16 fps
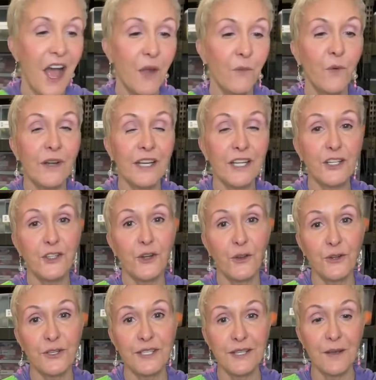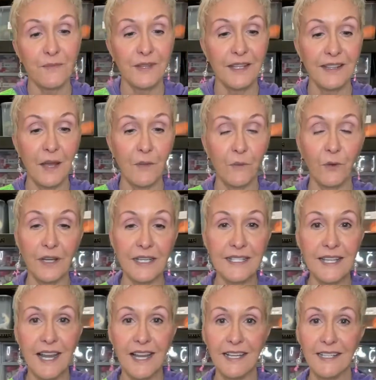I want to show you something that we're
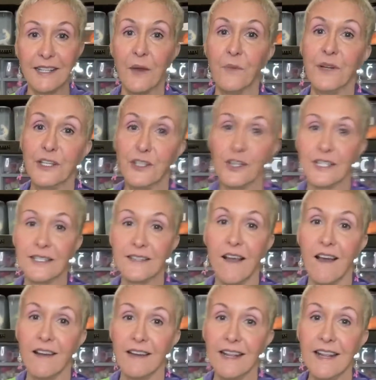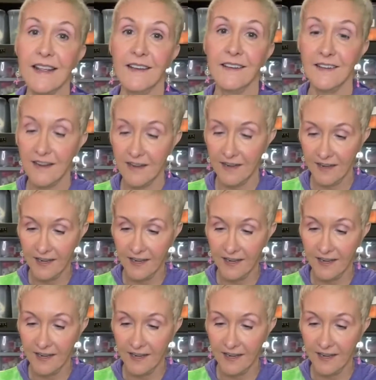excited that we just got in,